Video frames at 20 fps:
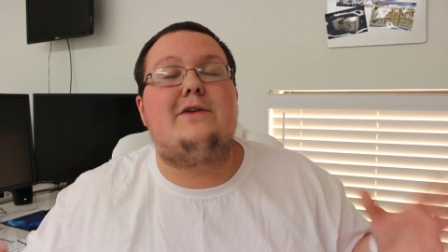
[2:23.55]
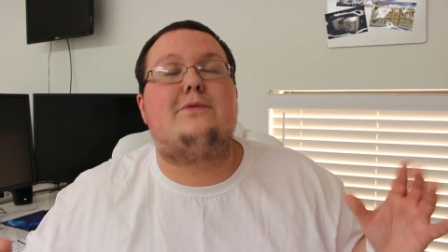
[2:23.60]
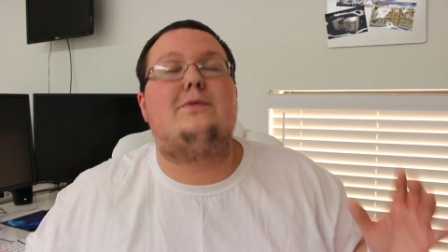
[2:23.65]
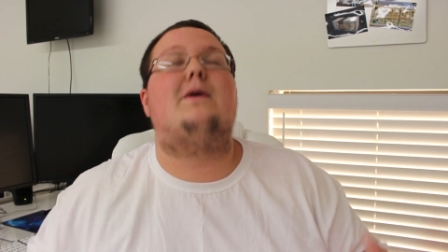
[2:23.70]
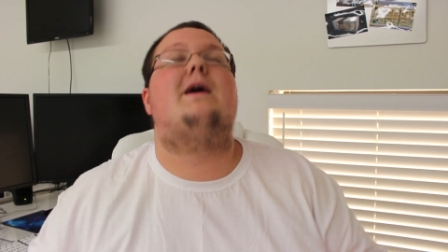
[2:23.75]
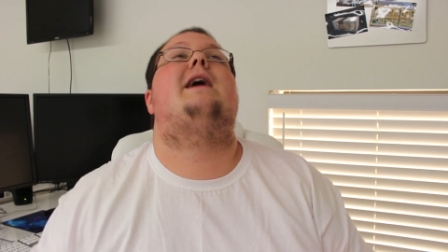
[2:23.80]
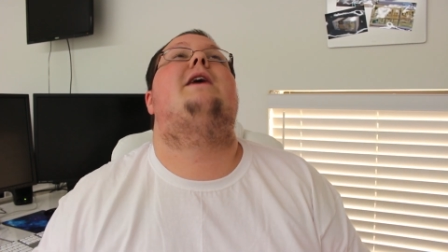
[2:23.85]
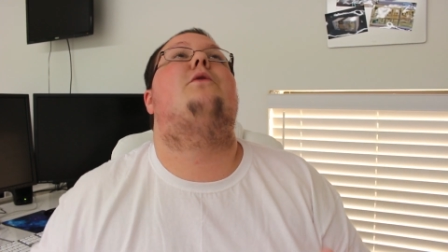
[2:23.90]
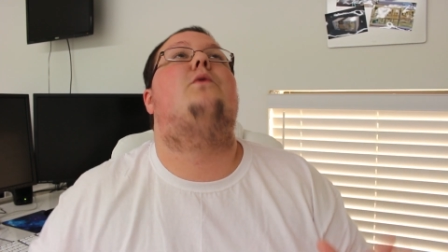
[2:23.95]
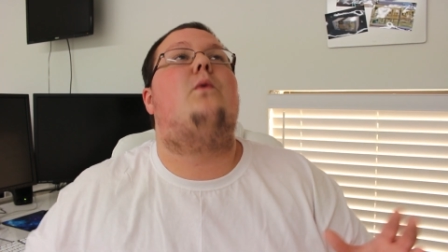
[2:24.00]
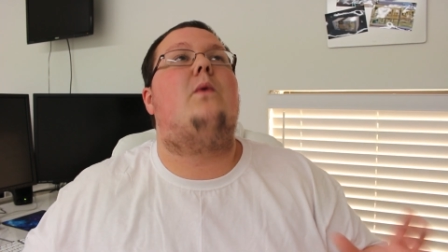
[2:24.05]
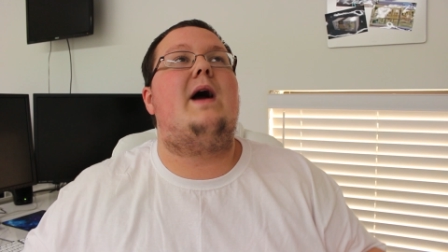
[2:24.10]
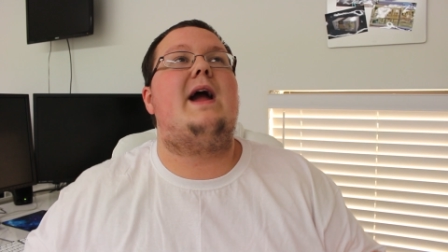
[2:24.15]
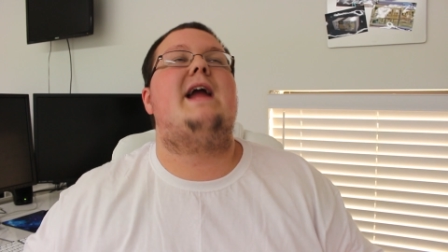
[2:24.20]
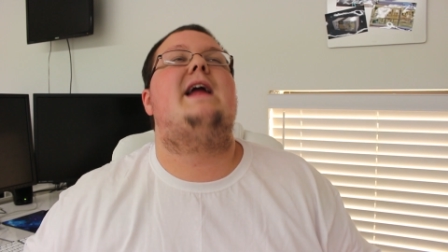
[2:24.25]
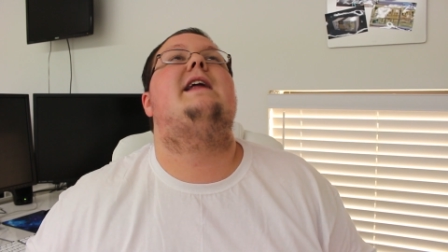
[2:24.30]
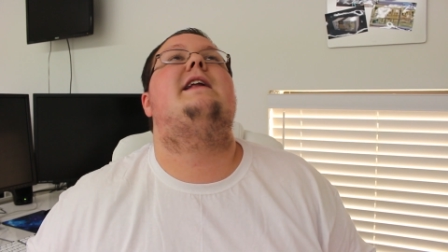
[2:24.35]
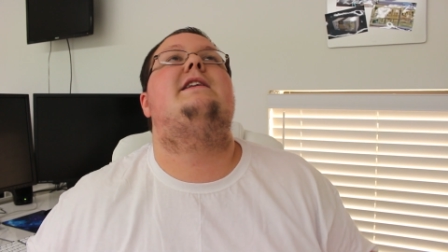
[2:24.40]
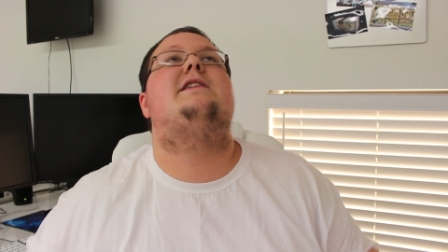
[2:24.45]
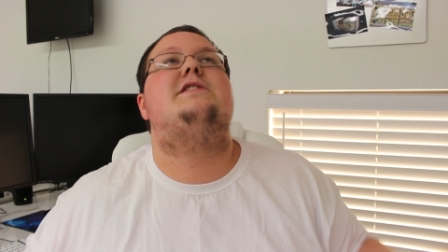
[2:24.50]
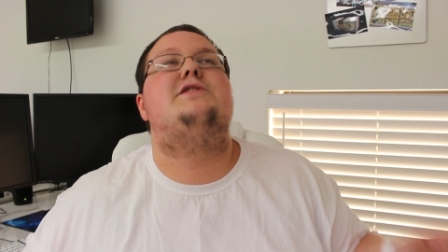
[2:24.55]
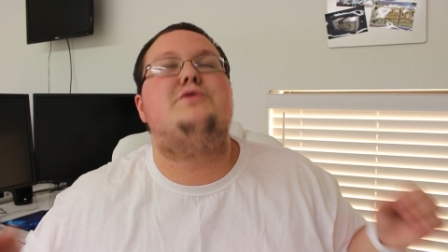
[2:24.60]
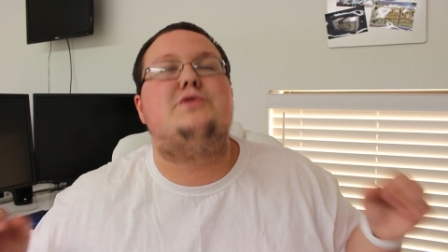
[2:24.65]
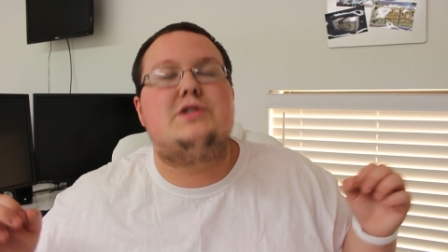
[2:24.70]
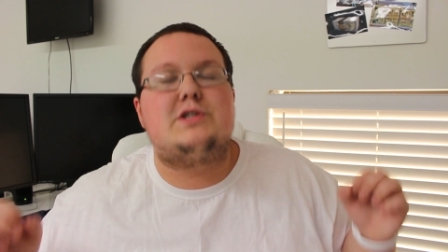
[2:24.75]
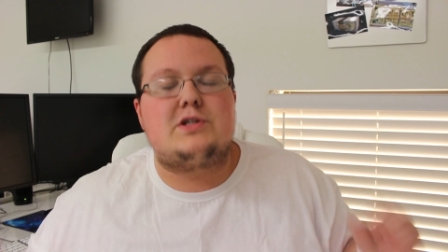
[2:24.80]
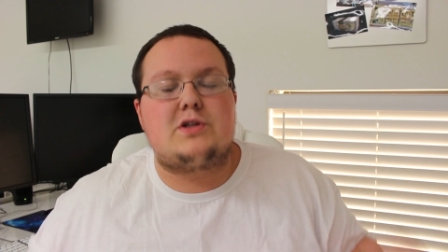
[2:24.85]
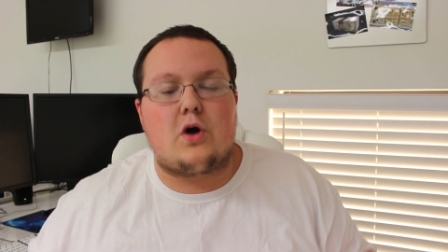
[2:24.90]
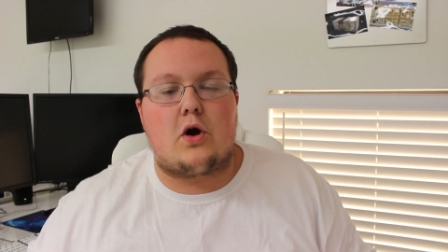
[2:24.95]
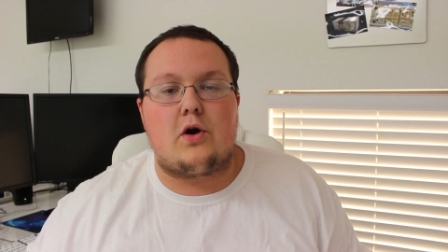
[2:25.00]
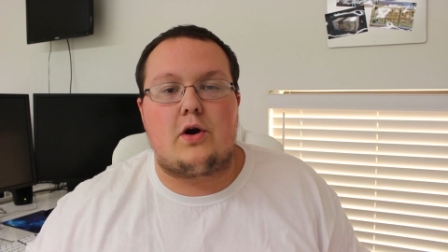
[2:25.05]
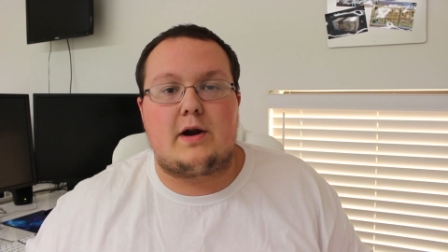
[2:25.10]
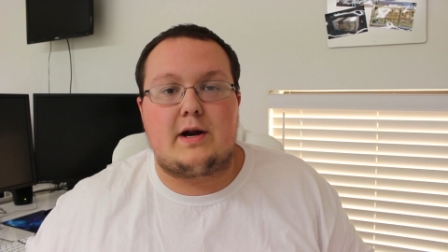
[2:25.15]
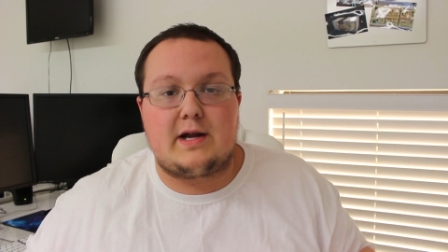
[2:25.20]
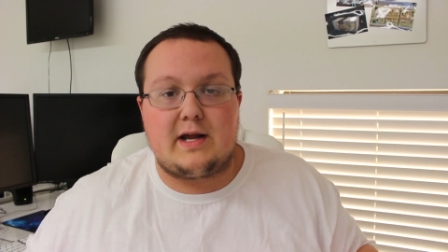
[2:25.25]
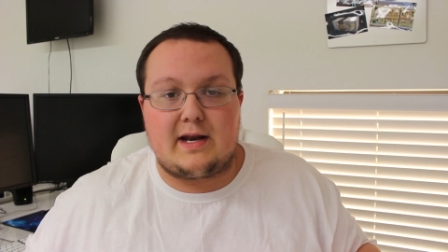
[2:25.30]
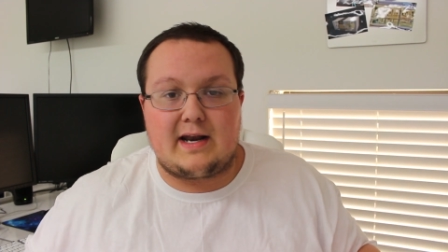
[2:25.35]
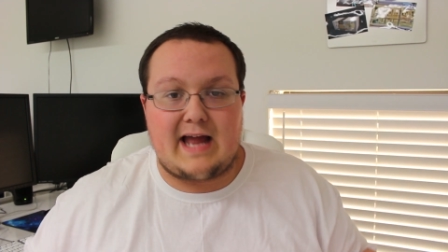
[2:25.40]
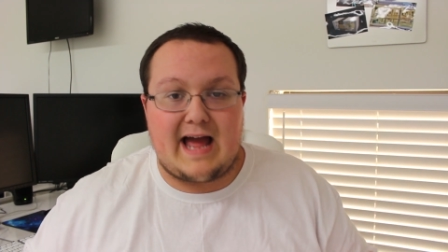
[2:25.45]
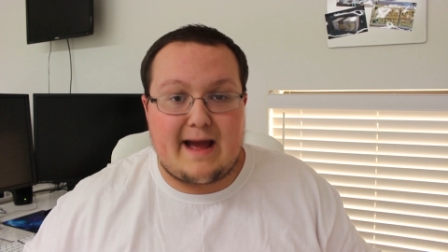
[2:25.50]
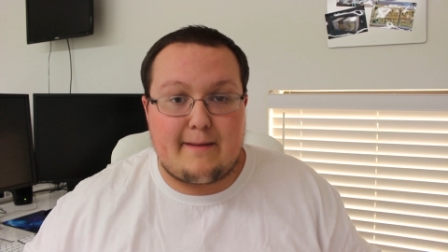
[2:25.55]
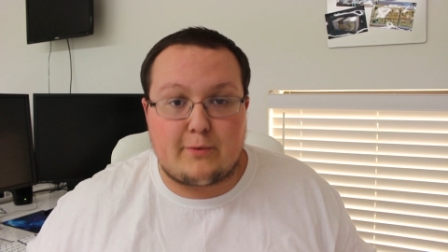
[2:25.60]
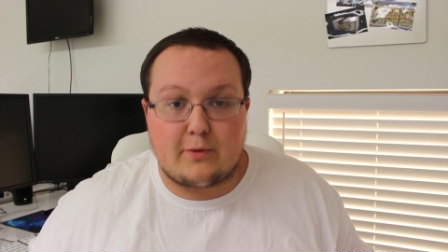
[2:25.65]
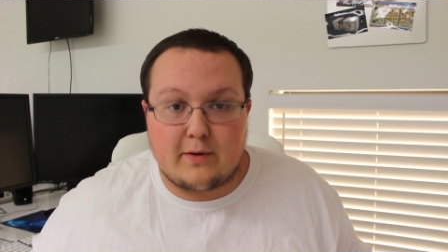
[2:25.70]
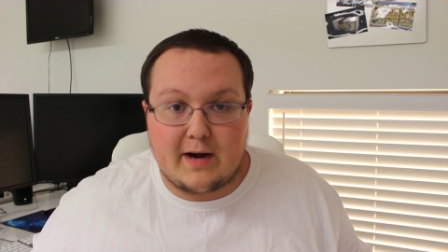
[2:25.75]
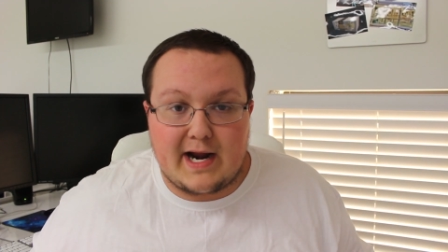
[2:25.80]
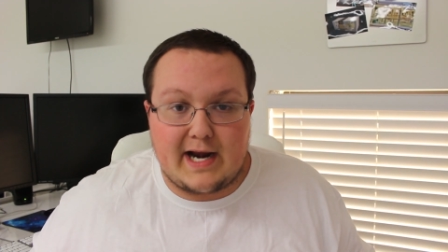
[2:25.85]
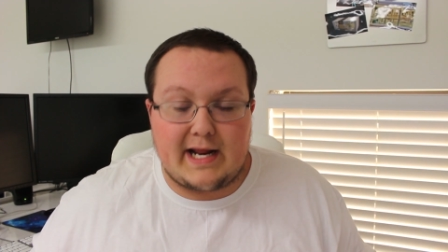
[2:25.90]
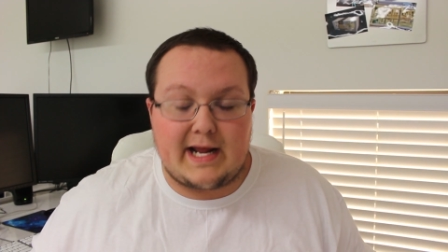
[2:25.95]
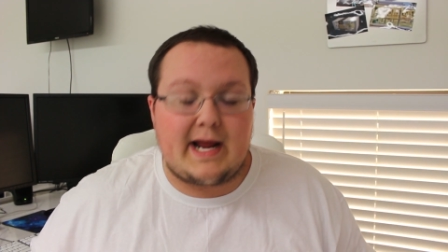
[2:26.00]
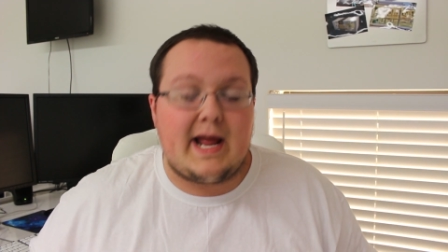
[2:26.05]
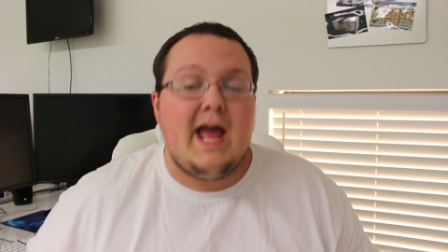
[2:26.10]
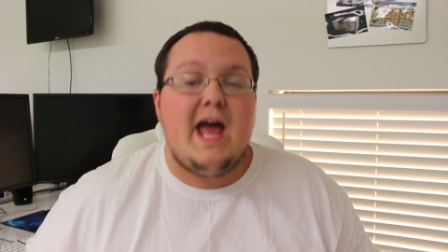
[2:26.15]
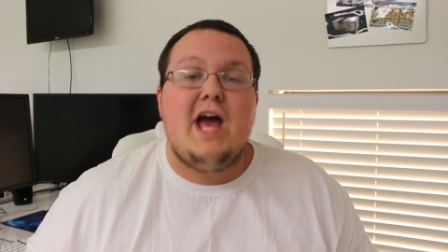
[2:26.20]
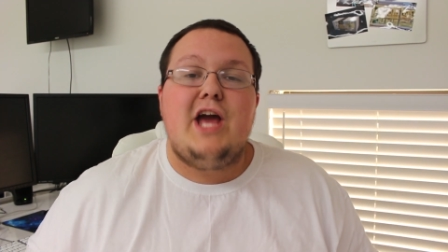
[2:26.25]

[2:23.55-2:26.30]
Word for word: great way to start collaborating.